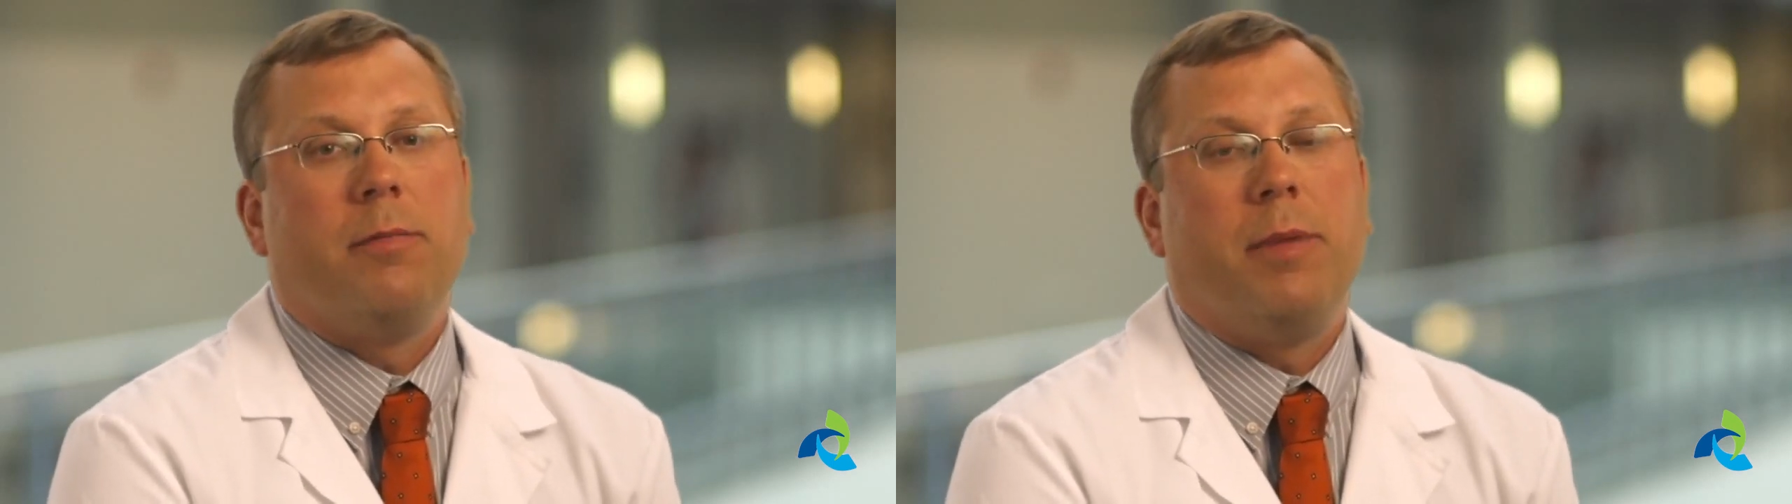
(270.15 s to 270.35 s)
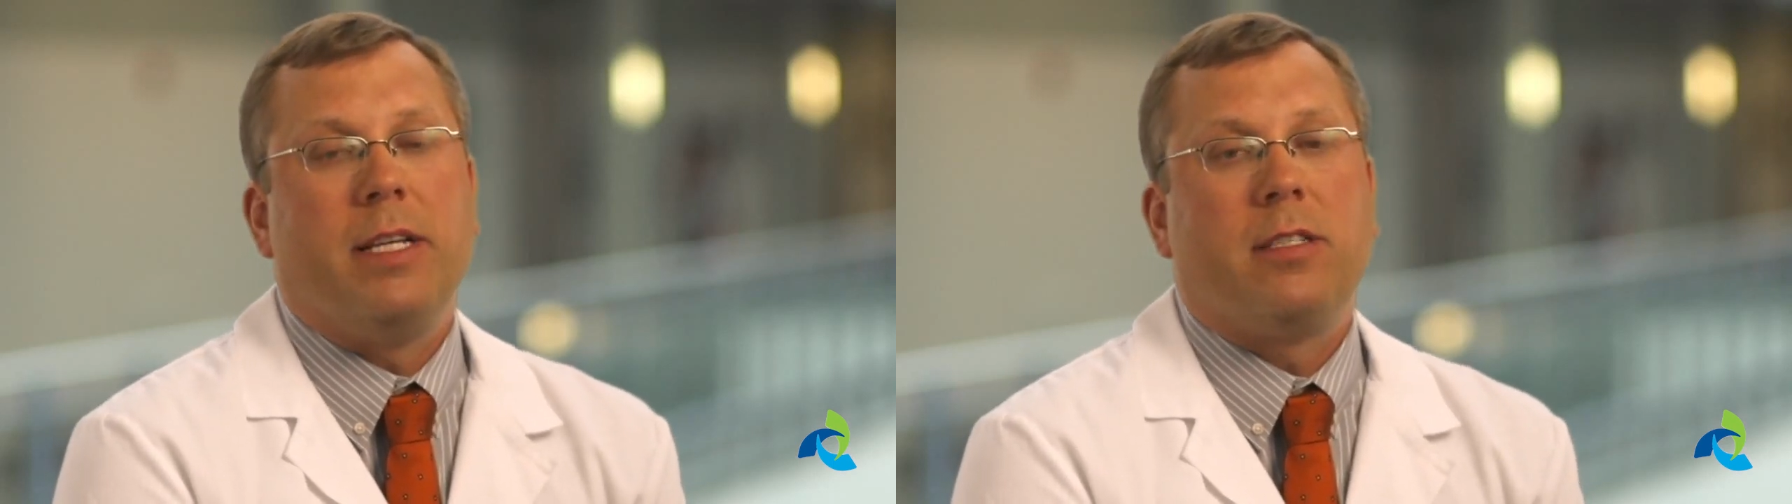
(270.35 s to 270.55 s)

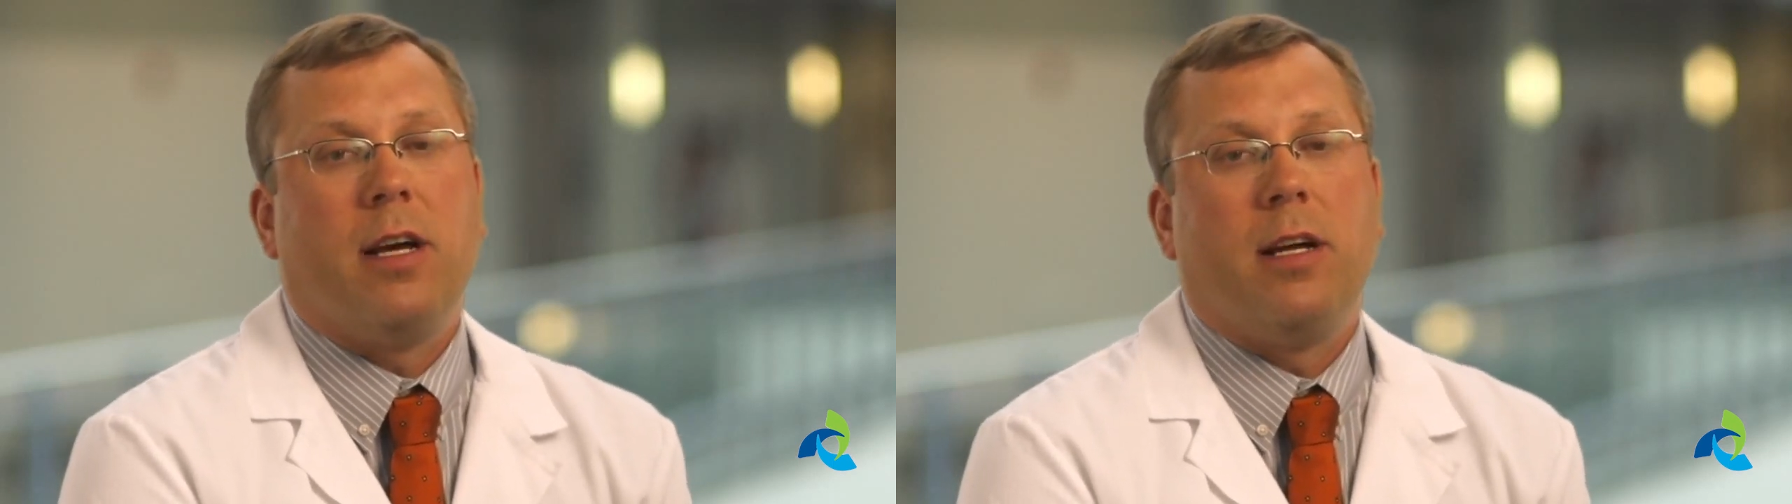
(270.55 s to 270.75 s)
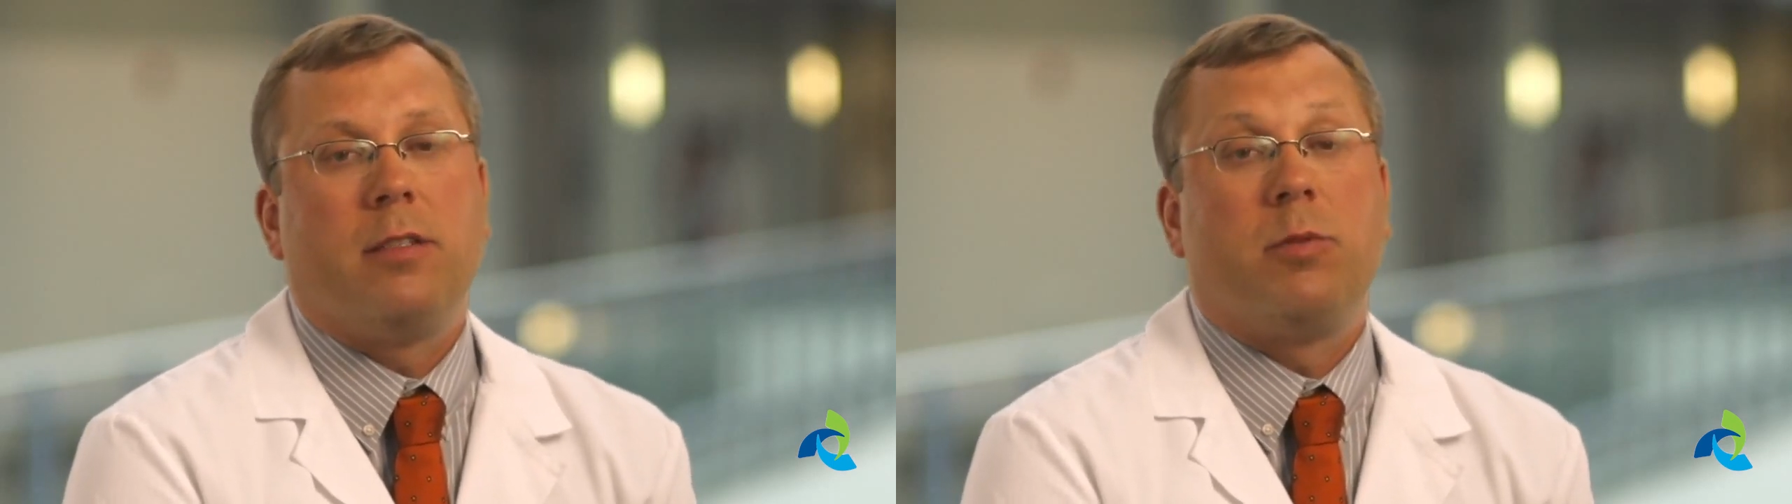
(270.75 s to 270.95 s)
based
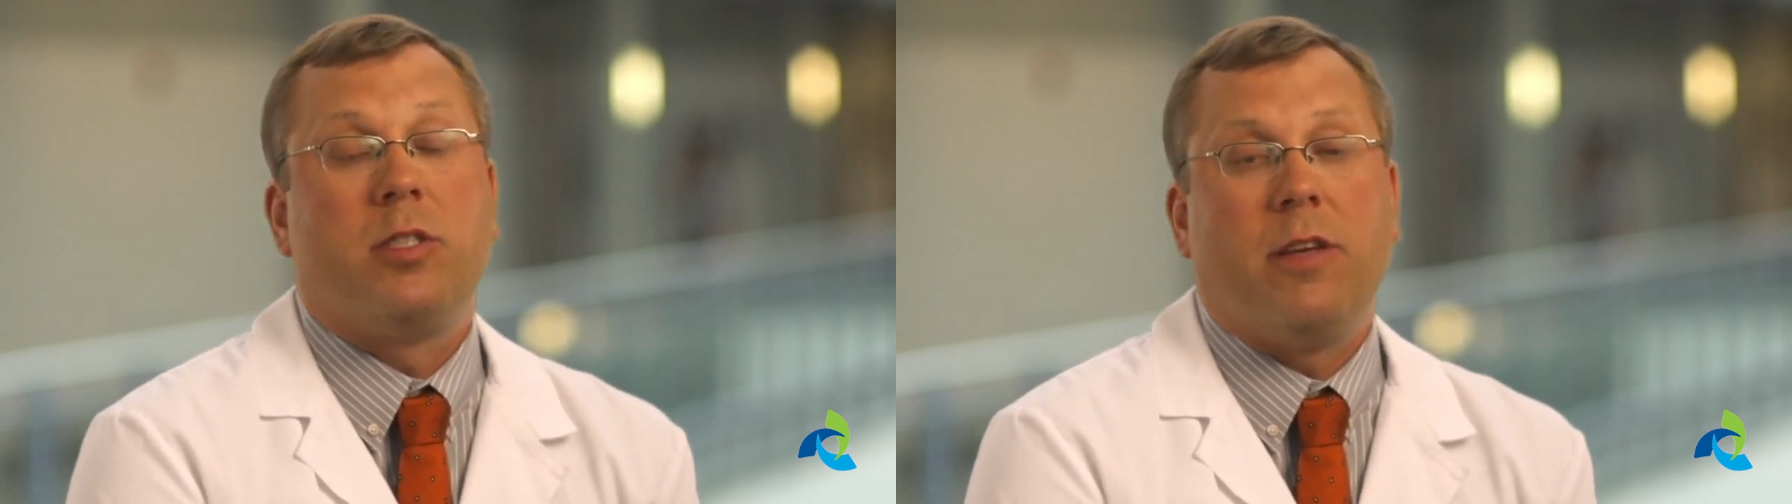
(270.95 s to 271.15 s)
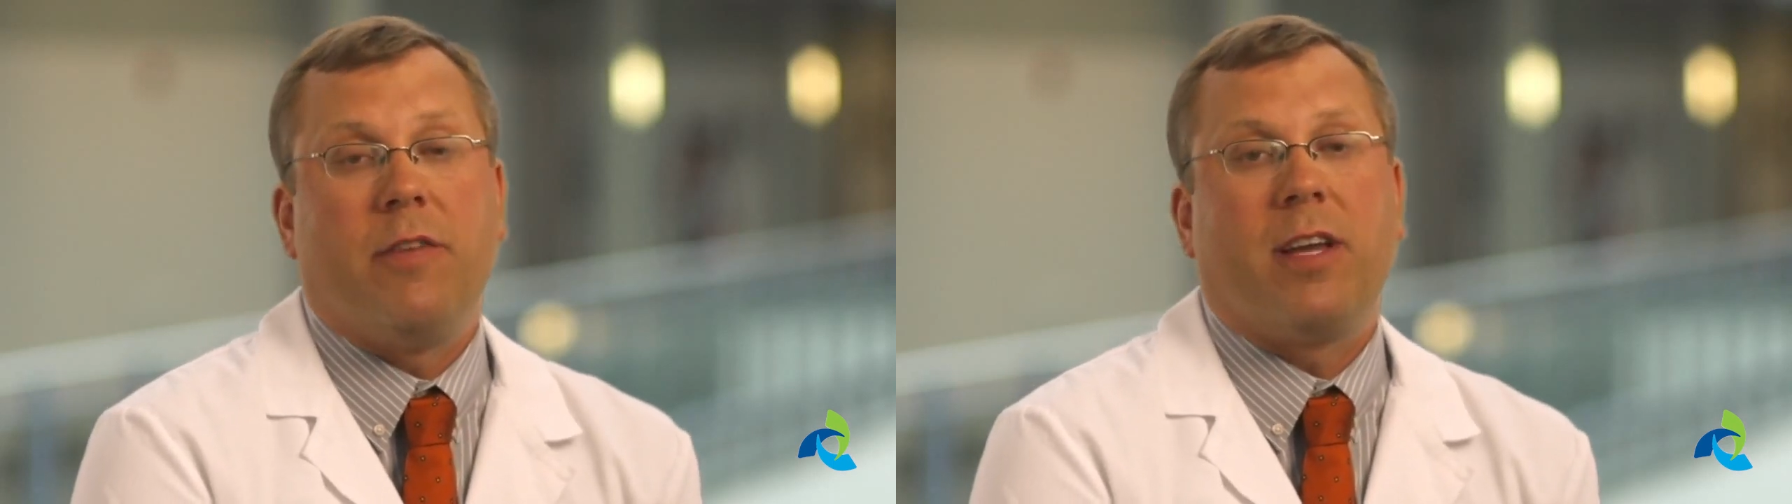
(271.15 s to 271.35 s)
on
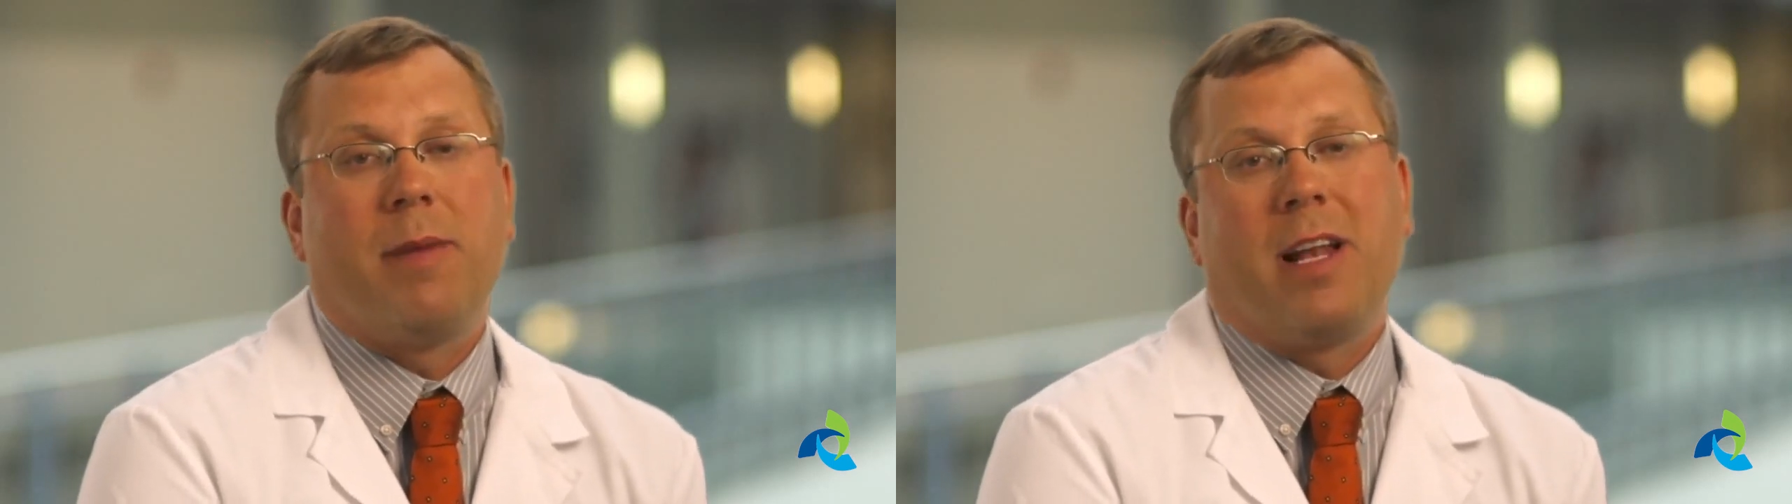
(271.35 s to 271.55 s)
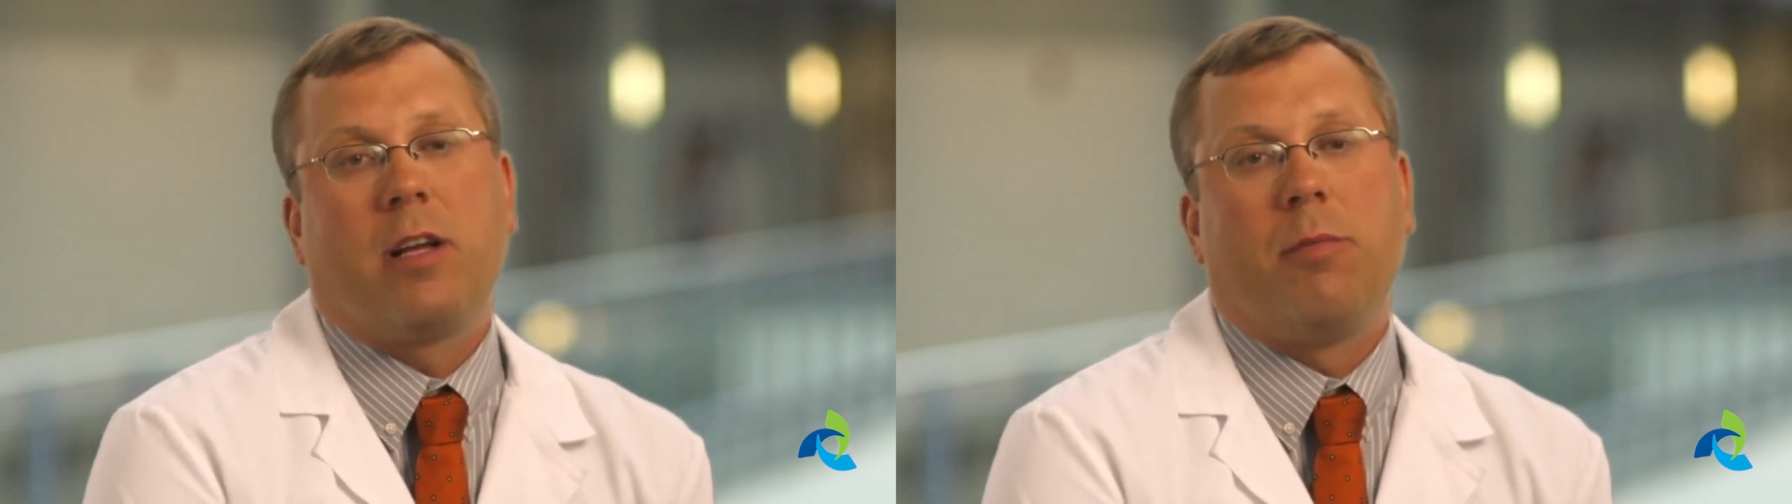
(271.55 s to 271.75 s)
specific
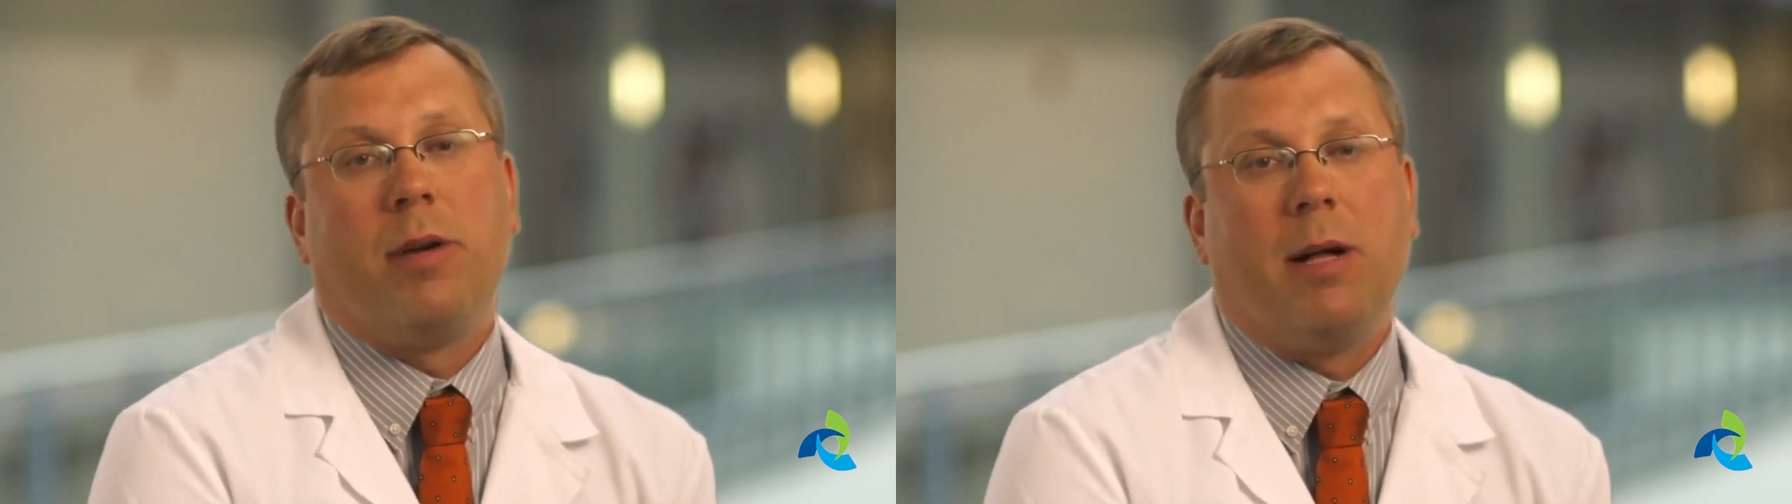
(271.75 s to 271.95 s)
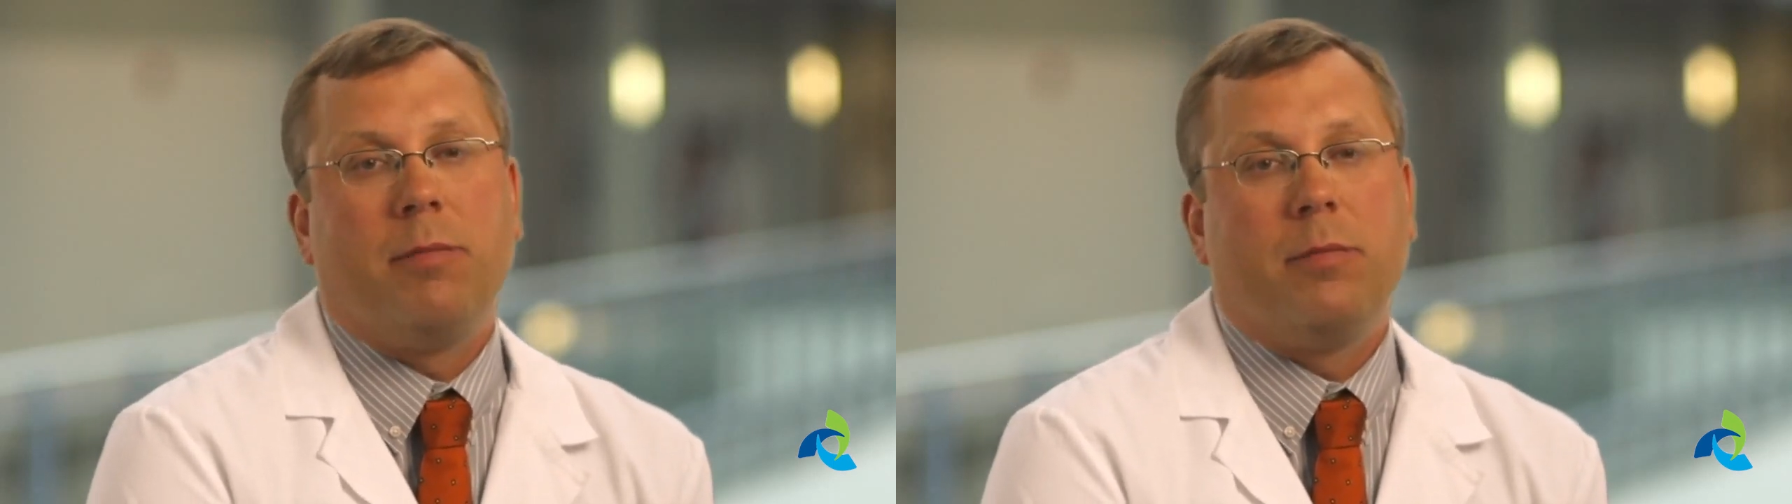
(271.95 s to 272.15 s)
medical
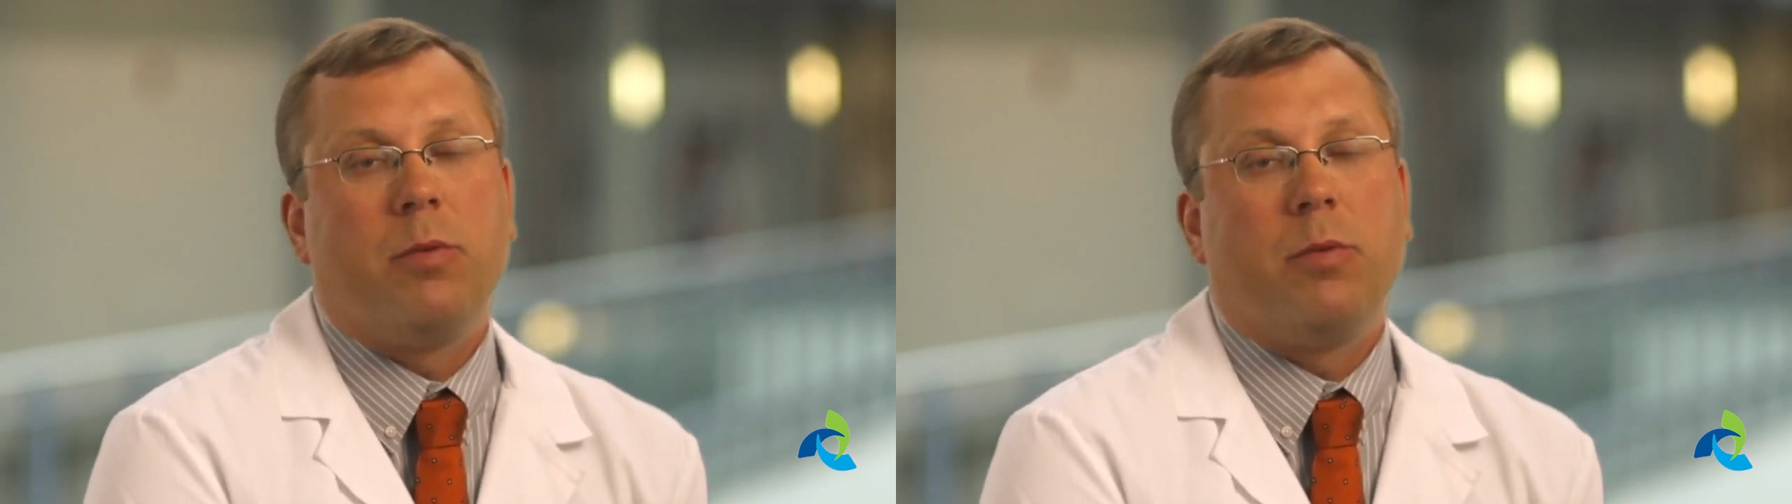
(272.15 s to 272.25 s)
problems,